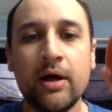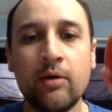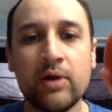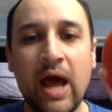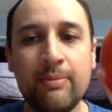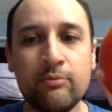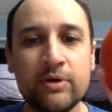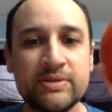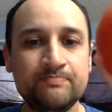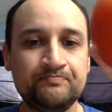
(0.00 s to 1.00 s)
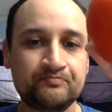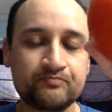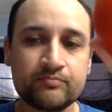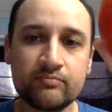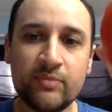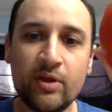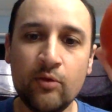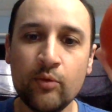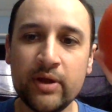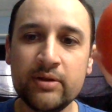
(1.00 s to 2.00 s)
what happened was
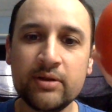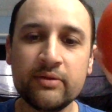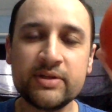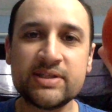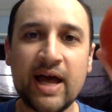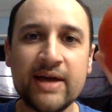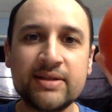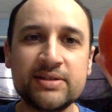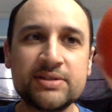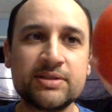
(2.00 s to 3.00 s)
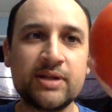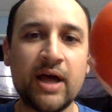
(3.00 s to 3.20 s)
when the scientists,